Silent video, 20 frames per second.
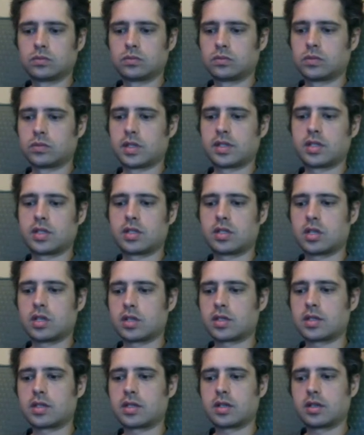This is
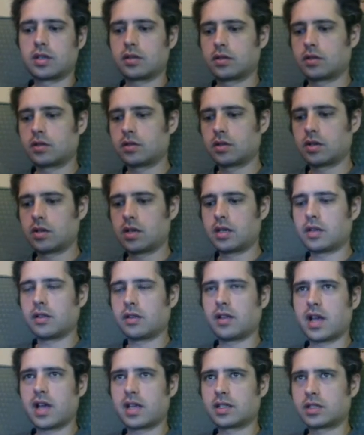just in the
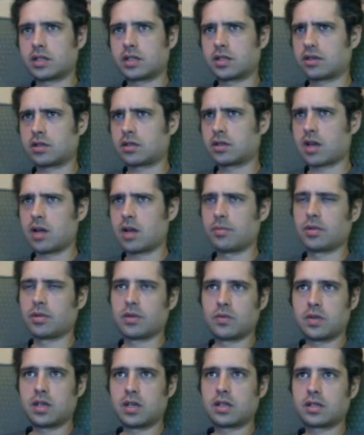last couple of
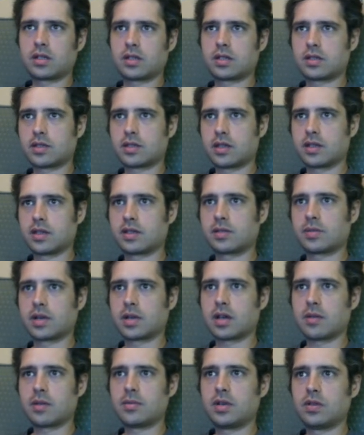weeks. This has
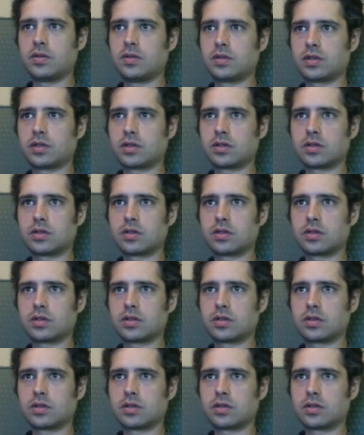become news.